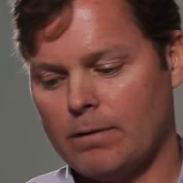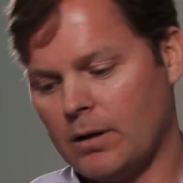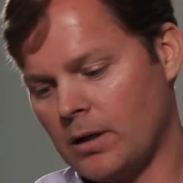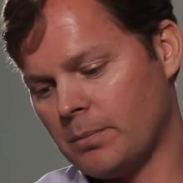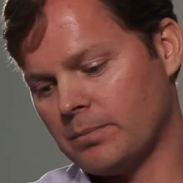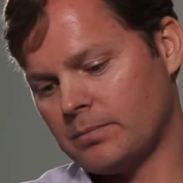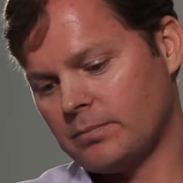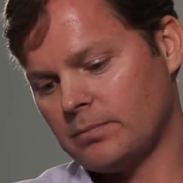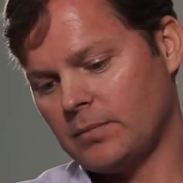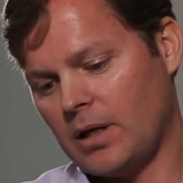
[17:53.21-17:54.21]
Um,
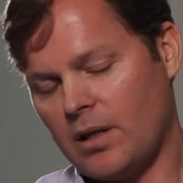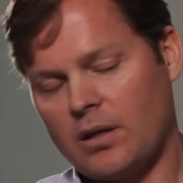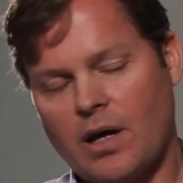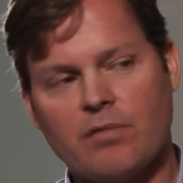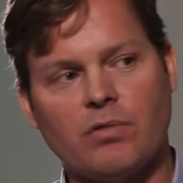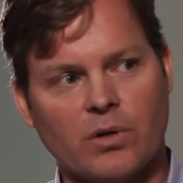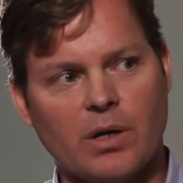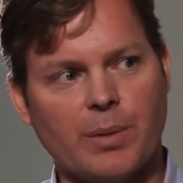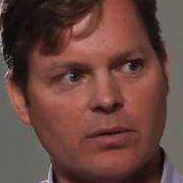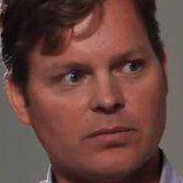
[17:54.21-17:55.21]
and then the iPhone
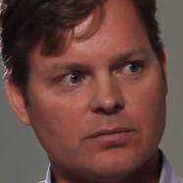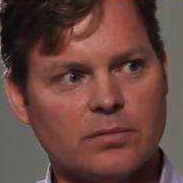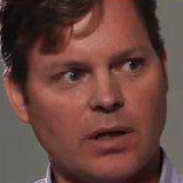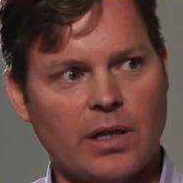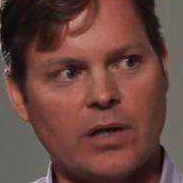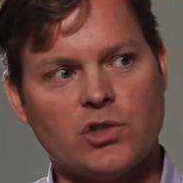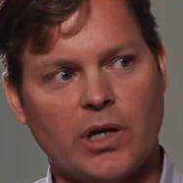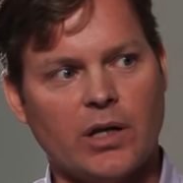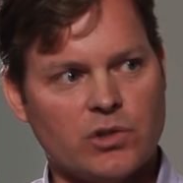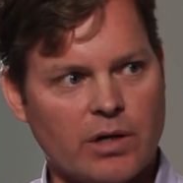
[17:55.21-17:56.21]
came out, and that
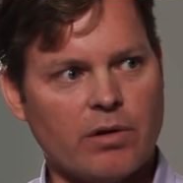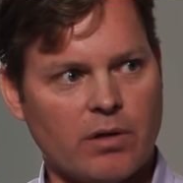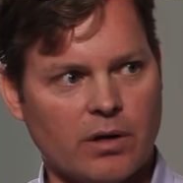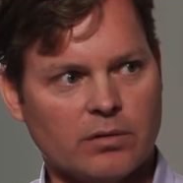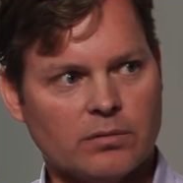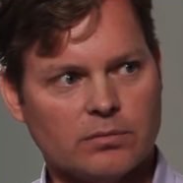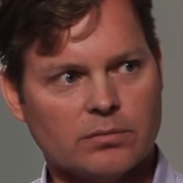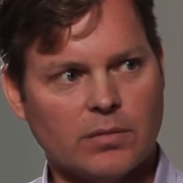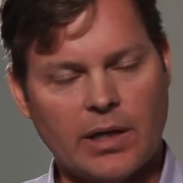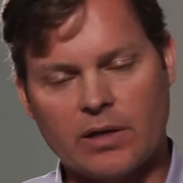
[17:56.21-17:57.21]
changed everything.
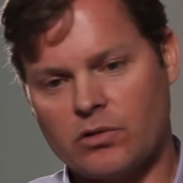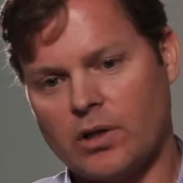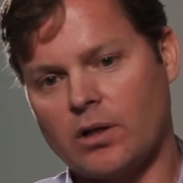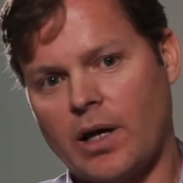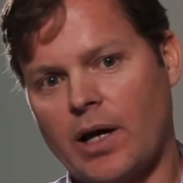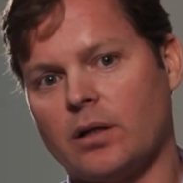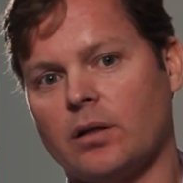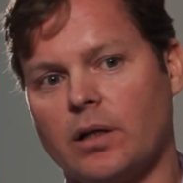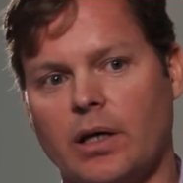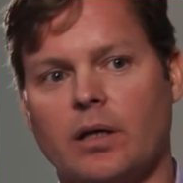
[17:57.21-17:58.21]
And that
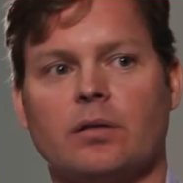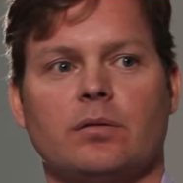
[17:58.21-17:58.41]
single-handedly